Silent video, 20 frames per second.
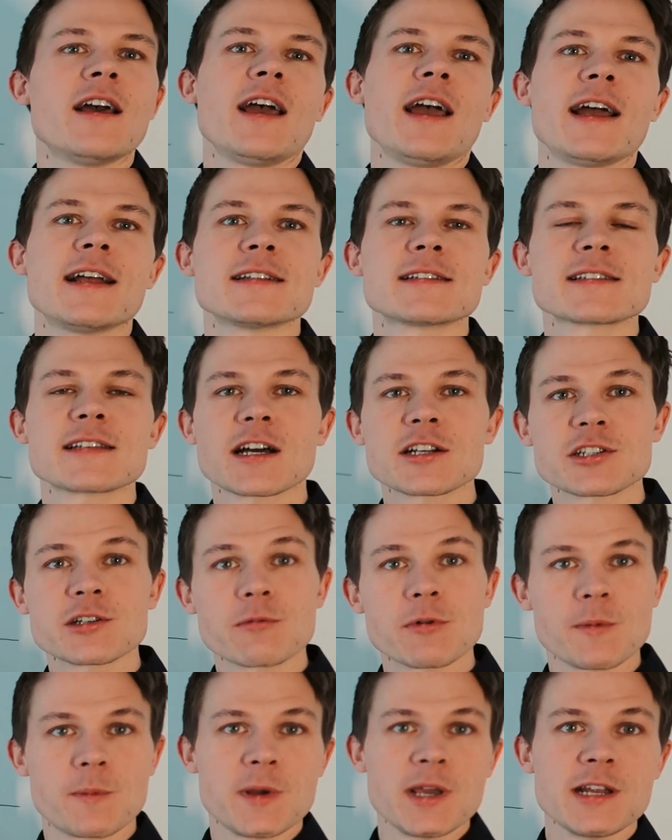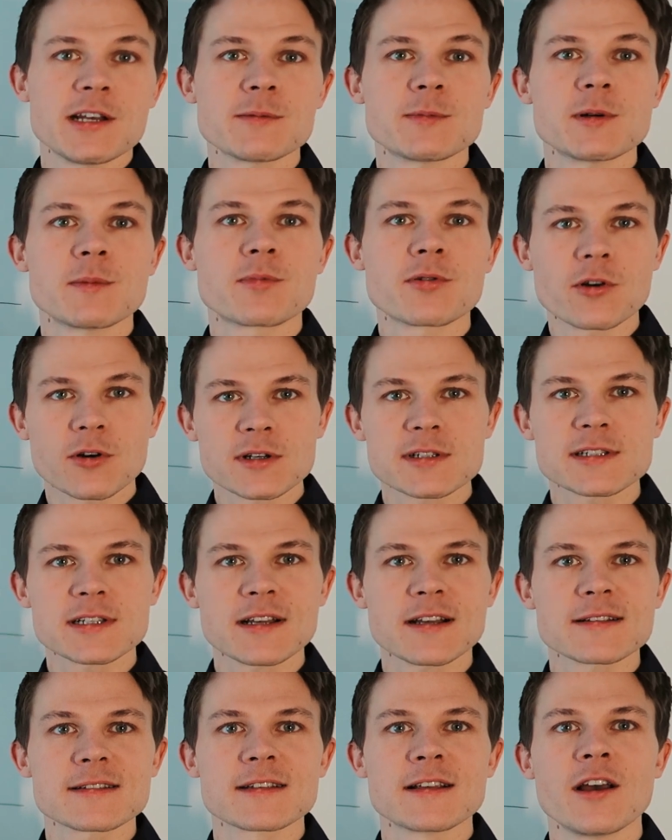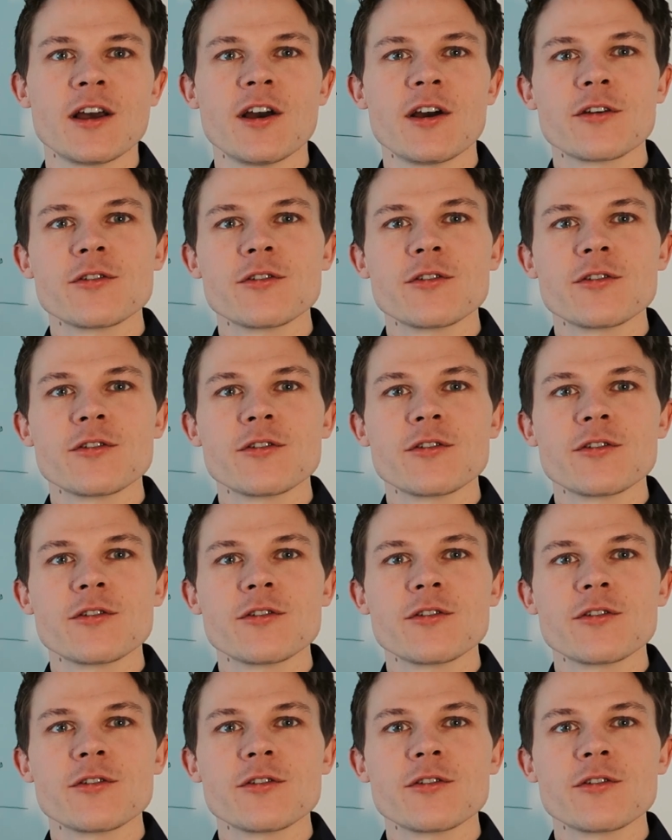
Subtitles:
and such a repeatable process,